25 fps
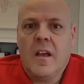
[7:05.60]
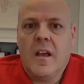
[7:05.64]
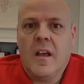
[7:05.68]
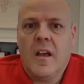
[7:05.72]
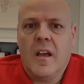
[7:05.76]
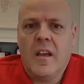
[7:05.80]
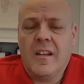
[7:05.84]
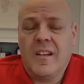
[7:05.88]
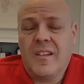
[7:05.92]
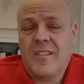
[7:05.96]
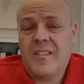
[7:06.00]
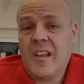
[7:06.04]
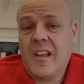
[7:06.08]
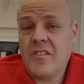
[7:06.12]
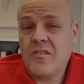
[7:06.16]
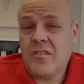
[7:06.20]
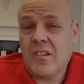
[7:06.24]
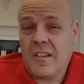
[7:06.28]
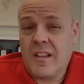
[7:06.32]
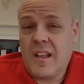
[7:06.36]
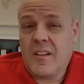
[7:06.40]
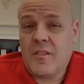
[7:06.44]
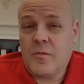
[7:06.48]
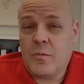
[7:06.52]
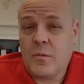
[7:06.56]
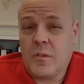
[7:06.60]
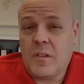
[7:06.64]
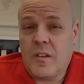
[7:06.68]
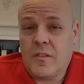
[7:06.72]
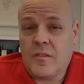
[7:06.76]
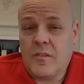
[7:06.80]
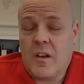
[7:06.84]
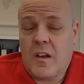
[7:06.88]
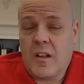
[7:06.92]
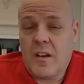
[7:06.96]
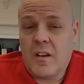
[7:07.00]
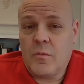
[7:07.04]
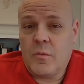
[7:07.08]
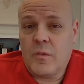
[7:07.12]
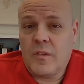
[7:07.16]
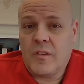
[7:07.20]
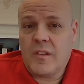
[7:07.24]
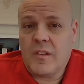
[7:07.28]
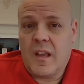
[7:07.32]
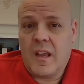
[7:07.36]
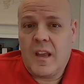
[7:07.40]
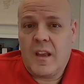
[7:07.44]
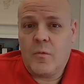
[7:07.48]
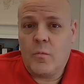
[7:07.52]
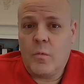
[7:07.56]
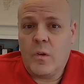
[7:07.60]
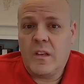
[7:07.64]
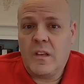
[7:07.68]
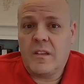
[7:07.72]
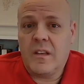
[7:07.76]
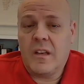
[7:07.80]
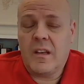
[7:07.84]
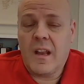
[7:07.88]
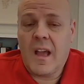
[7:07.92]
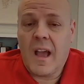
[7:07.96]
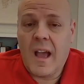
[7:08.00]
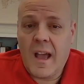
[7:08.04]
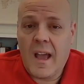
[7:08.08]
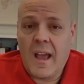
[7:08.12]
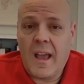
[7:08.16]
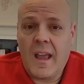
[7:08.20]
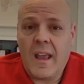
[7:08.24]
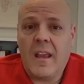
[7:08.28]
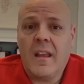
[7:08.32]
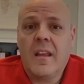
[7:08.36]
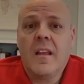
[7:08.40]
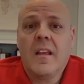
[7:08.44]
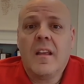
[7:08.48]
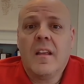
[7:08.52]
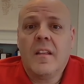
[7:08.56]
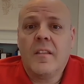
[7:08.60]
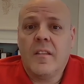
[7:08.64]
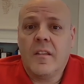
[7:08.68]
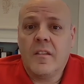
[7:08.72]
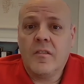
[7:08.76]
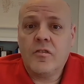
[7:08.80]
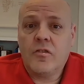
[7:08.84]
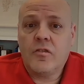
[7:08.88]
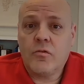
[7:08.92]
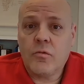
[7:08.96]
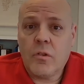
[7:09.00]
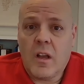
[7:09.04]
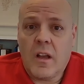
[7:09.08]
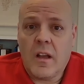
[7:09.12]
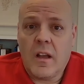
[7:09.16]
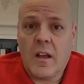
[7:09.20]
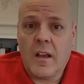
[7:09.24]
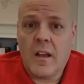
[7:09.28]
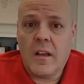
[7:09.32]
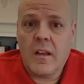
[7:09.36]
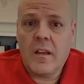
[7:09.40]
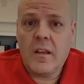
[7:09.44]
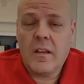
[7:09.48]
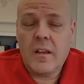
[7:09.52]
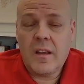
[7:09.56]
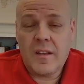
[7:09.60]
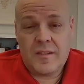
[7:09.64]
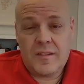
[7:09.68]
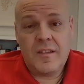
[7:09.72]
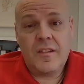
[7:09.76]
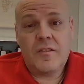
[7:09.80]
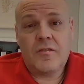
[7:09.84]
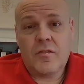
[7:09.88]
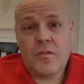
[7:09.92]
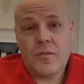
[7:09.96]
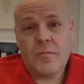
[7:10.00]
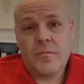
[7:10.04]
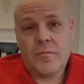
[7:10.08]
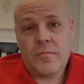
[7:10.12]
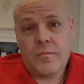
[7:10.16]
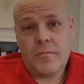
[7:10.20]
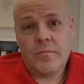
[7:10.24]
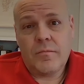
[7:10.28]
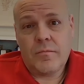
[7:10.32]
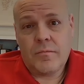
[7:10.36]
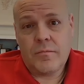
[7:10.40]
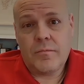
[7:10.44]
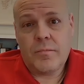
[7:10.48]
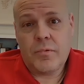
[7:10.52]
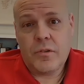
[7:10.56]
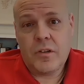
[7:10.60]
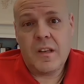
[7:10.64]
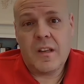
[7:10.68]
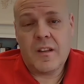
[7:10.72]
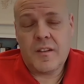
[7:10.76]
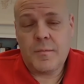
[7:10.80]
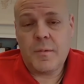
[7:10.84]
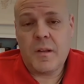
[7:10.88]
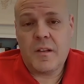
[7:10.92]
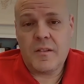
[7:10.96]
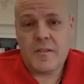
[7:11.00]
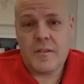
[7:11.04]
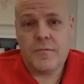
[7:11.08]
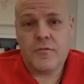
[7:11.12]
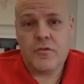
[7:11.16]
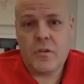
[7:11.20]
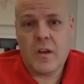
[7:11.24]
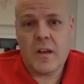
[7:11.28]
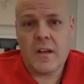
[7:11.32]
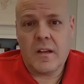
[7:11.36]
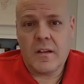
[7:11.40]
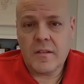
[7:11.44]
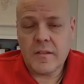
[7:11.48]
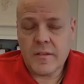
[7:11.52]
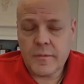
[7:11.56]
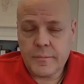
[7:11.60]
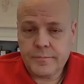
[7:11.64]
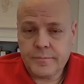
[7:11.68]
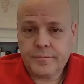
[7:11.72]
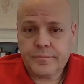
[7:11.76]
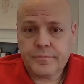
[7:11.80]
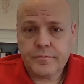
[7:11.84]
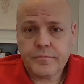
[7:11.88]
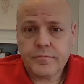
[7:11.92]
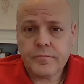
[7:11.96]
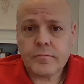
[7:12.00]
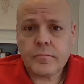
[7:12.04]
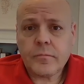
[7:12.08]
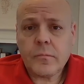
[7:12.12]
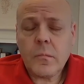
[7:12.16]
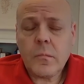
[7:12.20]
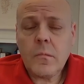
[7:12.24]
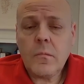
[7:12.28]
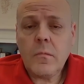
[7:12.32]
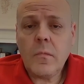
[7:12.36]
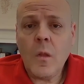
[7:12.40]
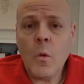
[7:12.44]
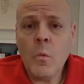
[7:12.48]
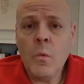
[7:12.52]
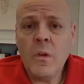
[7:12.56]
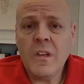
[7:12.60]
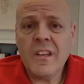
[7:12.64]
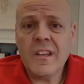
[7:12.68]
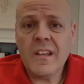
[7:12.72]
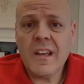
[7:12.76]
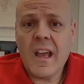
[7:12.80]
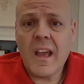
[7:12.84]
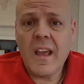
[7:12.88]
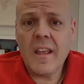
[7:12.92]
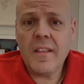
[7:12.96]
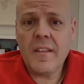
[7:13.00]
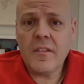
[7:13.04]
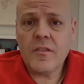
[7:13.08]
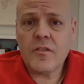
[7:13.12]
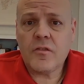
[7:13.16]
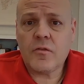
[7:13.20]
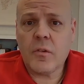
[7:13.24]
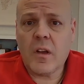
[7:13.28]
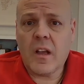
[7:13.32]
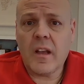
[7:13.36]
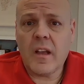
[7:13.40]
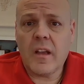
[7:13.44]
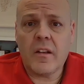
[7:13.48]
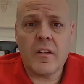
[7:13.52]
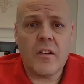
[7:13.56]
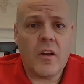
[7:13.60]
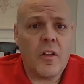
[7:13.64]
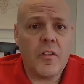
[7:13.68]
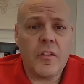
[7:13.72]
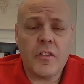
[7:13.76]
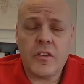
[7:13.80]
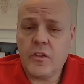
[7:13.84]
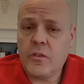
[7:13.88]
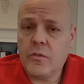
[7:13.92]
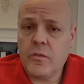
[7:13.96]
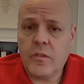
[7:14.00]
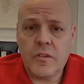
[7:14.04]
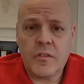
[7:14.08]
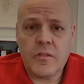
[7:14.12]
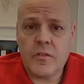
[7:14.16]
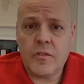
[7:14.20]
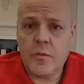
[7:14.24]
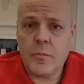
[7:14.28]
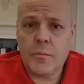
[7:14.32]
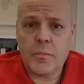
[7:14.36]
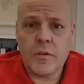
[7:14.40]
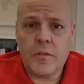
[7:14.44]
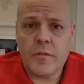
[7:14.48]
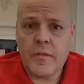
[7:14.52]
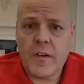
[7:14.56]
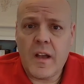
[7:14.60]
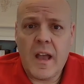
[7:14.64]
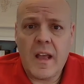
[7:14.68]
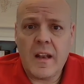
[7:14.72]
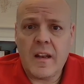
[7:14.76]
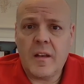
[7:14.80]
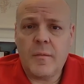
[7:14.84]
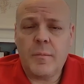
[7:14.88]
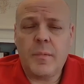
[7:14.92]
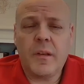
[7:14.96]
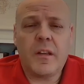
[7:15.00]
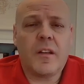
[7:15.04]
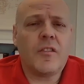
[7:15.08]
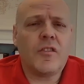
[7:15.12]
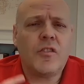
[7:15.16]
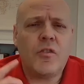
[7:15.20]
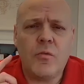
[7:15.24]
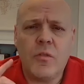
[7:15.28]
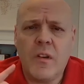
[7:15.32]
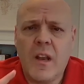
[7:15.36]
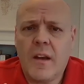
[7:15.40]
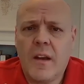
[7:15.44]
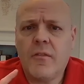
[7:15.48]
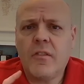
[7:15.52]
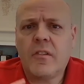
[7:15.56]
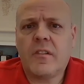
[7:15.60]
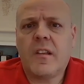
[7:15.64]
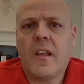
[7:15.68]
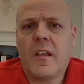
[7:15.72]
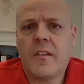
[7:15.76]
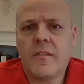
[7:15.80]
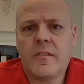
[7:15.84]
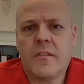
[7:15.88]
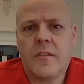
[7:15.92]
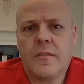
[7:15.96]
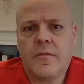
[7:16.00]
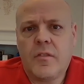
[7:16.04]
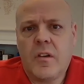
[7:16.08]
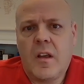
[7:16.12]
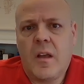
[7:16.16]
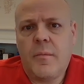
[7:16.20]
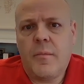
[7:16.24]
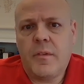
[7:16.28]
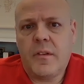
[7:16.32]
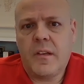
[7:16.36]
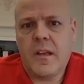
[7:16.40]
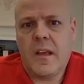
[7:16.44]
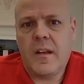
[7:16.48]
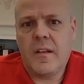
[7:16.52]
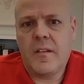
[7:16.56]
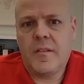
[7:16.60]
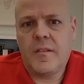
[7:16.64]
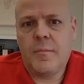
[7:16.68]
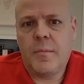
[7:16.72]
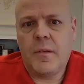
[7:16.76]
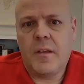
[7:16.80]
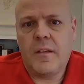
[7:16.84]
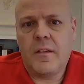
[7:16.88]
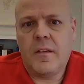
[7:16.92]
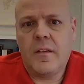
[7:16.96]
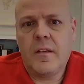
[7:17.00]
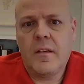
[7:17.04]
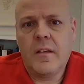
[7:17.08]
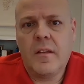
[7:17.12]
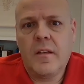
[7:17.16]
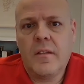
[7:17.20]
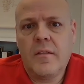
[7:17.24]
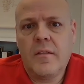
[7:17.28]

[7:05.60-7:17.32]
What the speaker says: And essentially, that's what this audit was saying. We deny this drug, because these are pretty expensive drugs. We deny this drug and all the units you provided because you never tested for hepatitis B